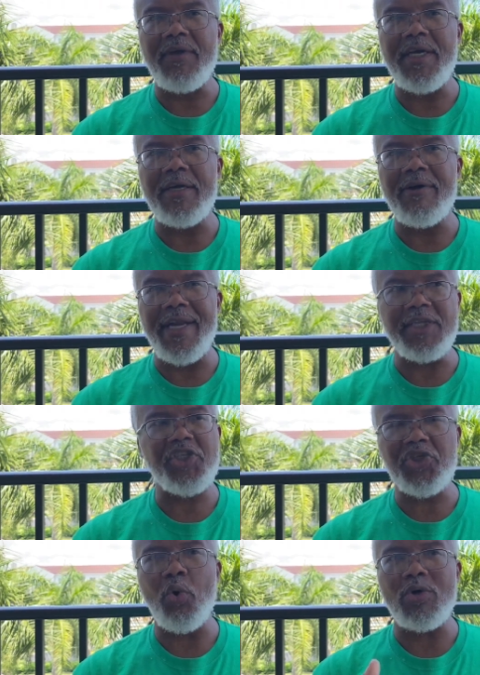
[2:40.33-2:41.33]
here and is
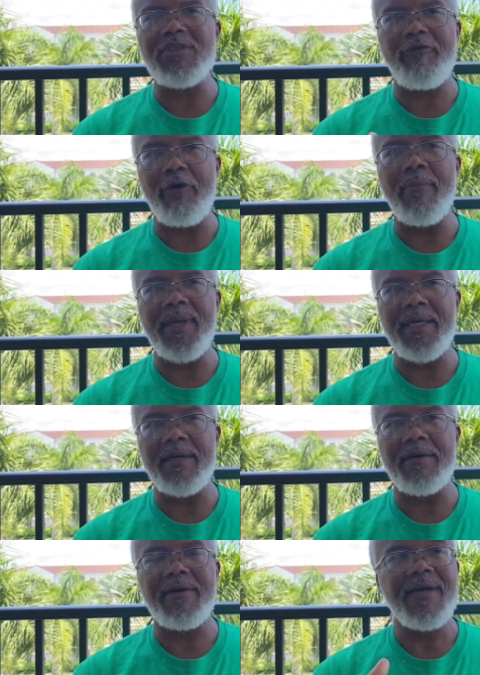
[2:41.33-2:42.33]
sourced from
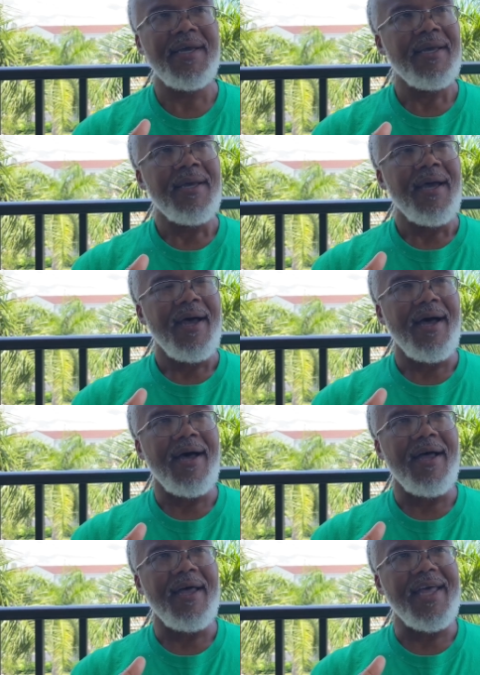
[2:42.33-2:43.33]
here,
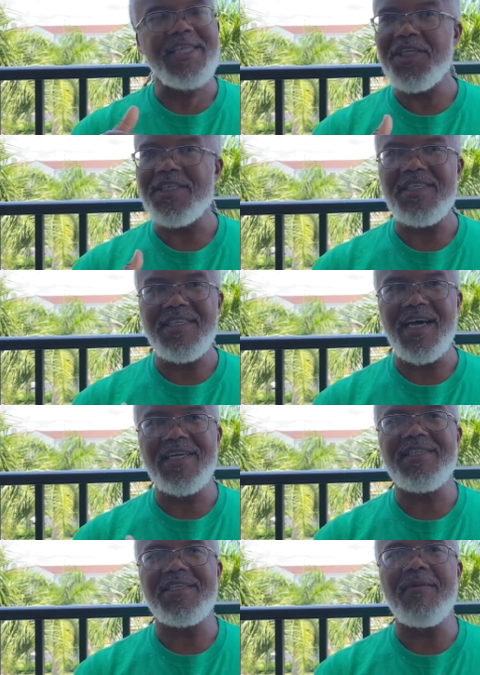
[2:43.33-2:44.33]
it just
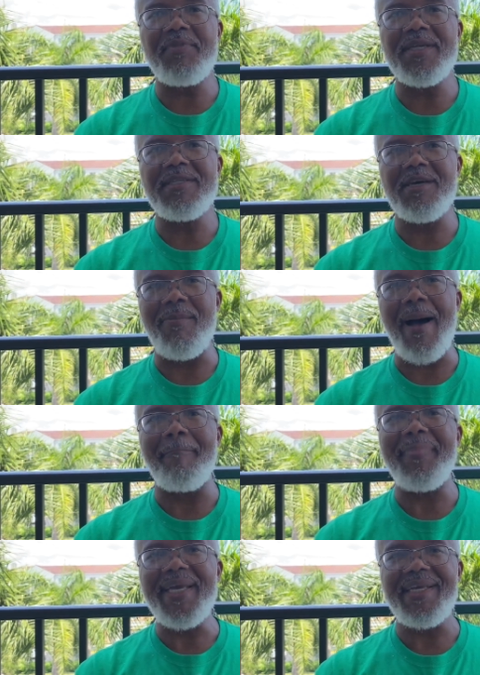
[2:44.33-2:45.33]
does something to my
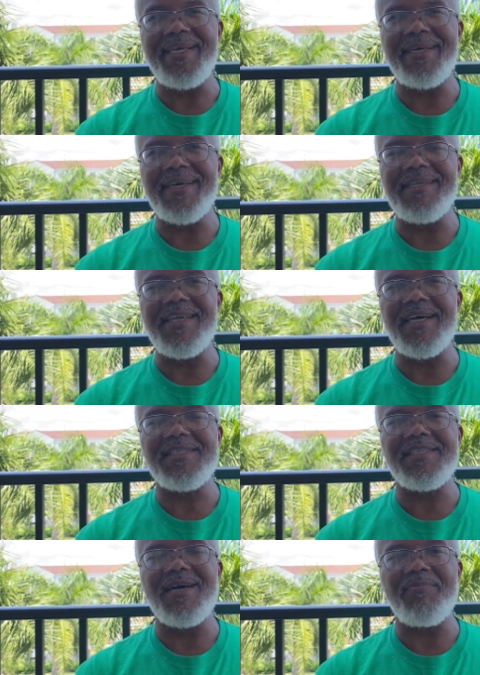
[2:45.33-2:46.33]
being. It
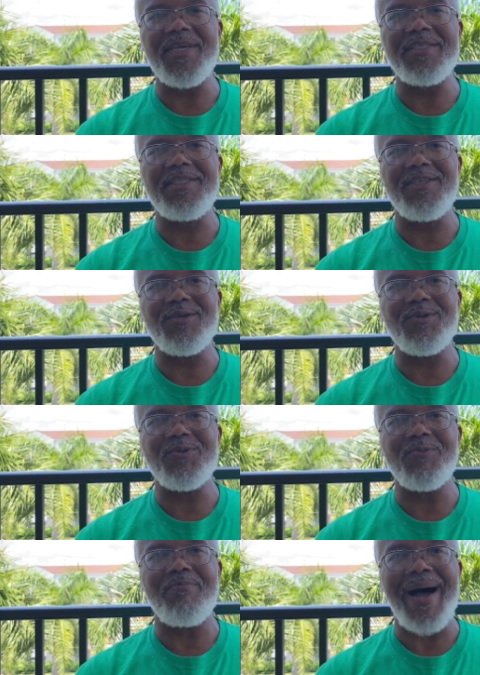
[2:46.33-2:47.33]
does something to
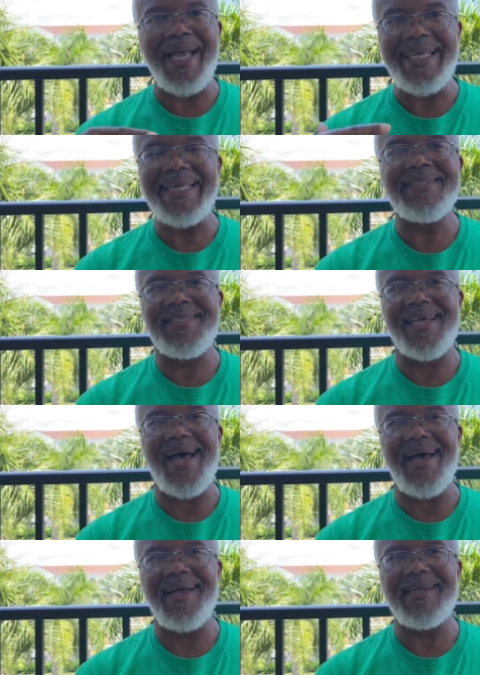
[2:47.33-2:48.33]
my
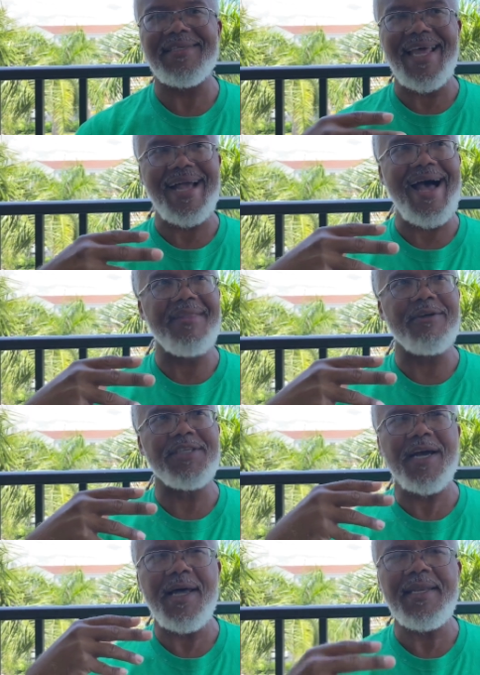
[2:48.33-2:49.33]
inside. It's like
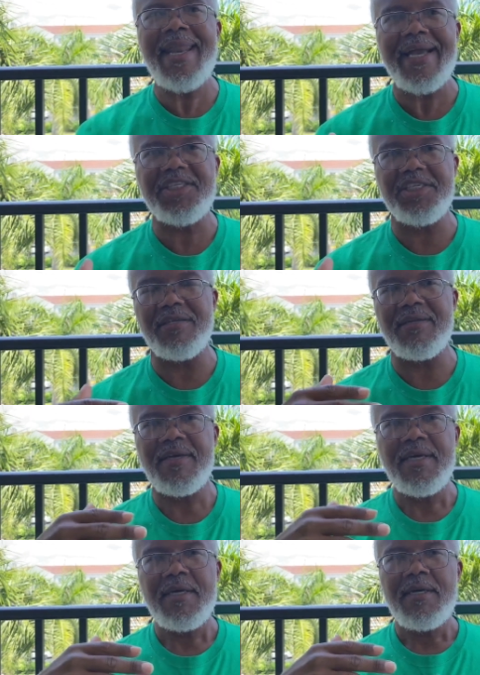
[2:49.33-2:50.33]
there's a connection
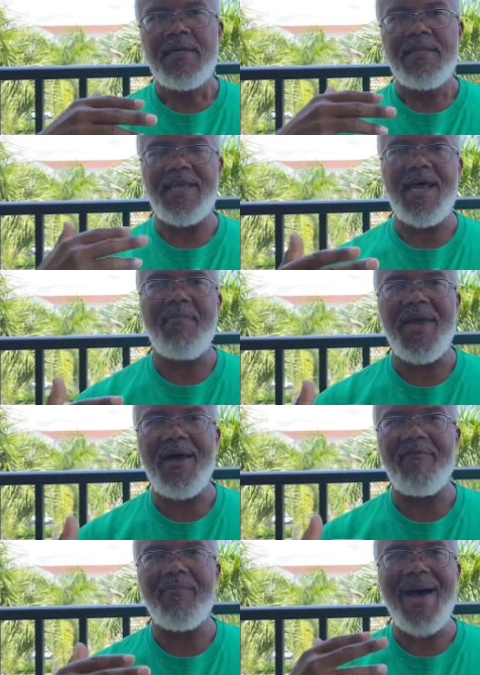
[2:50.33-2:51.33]
that I'm
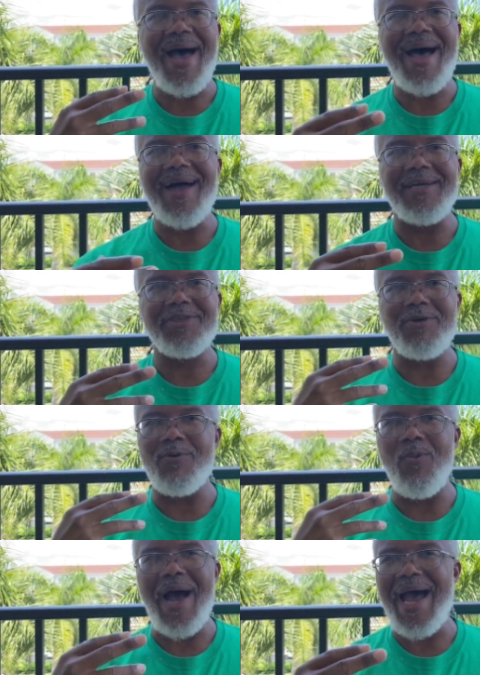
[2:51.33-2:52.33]
having. My eyes
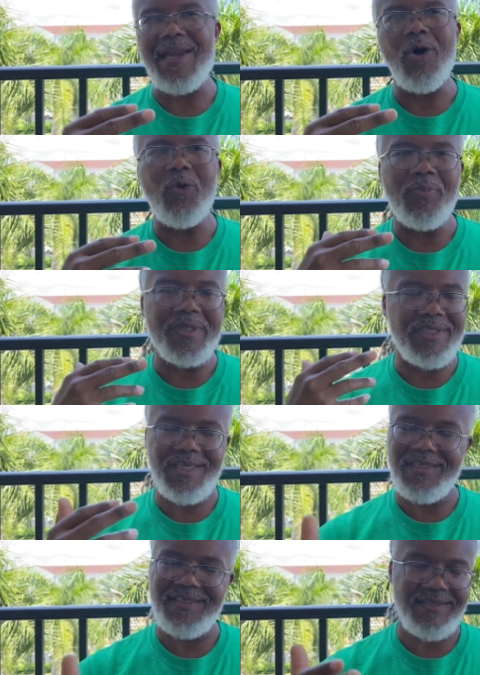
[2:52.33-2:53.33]
are wide open
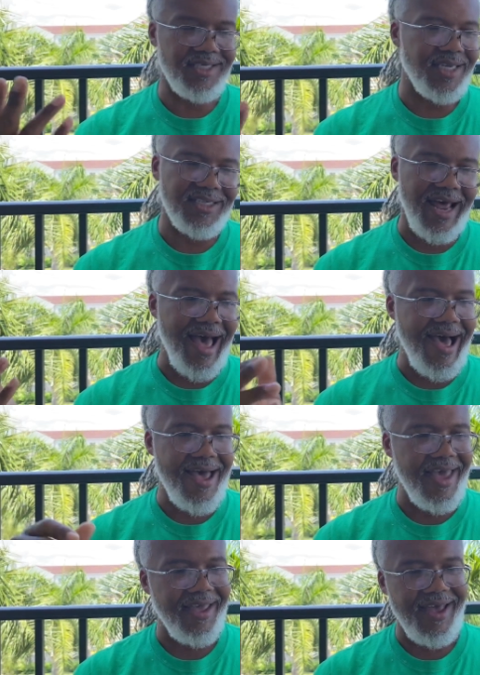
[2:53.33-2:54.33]
since since
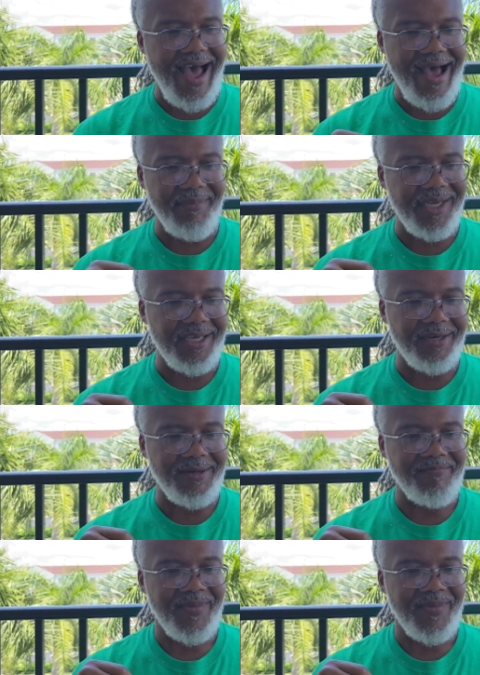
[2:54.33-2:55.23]
I I'm here.